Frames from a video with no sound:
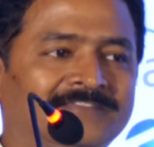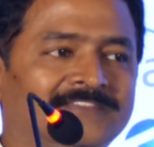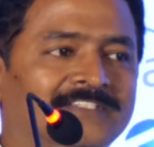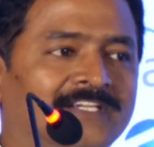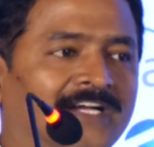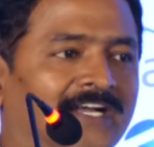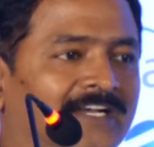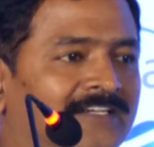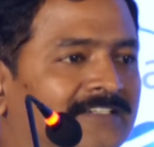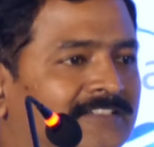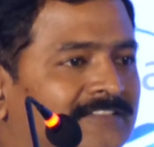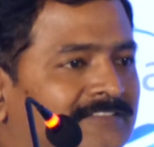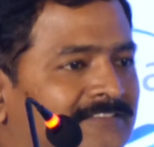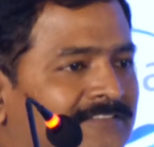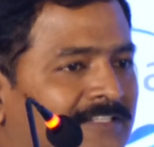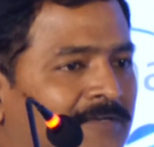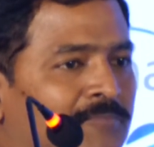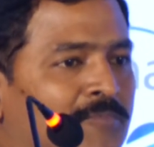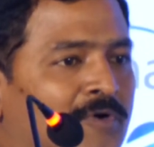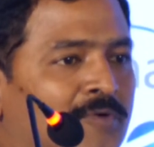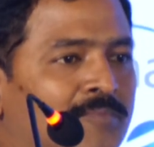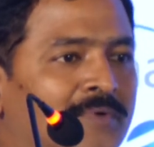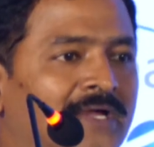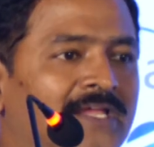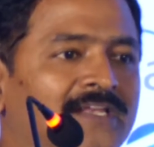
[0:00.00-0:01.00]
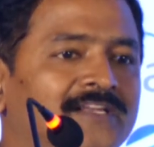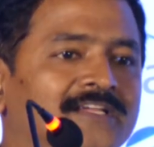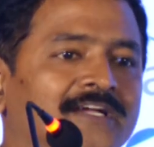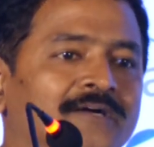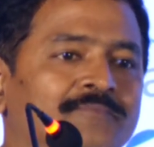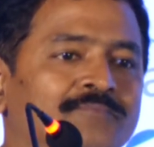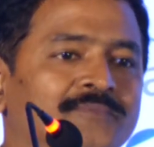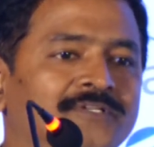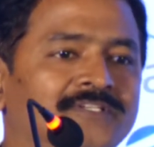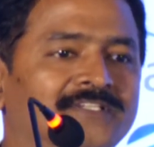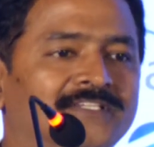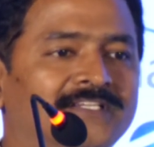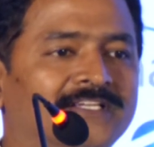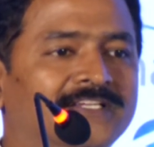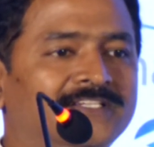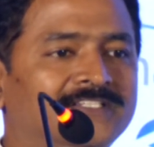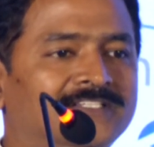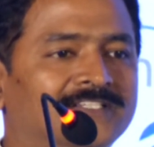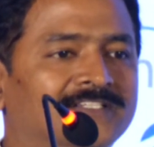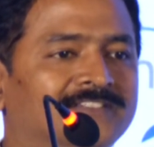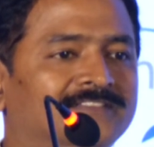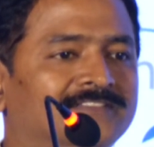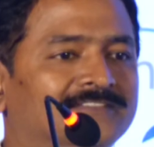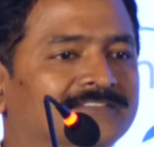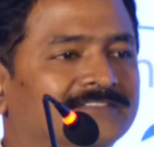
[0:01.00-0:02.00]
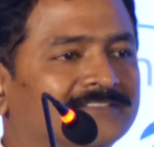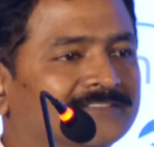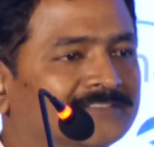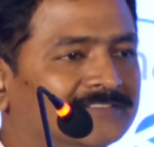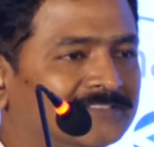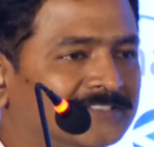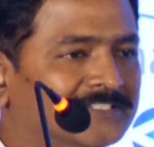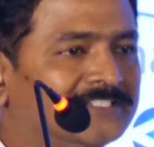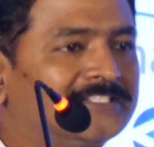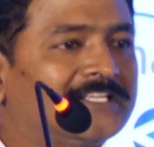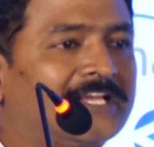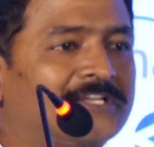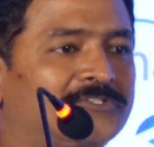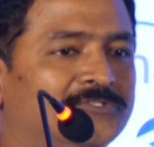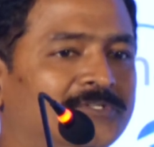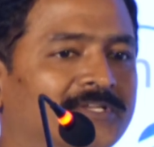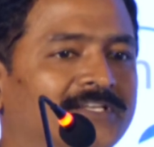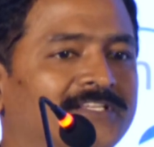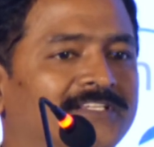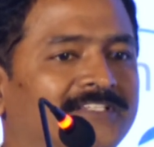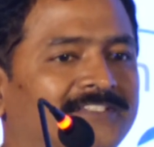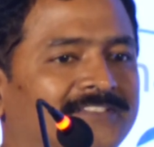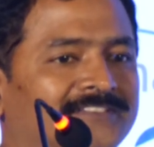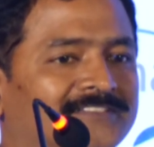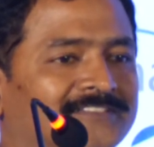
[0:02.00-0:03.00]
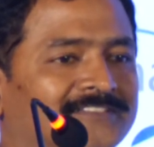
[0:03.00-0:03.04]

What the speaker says: And the mobile communication is actually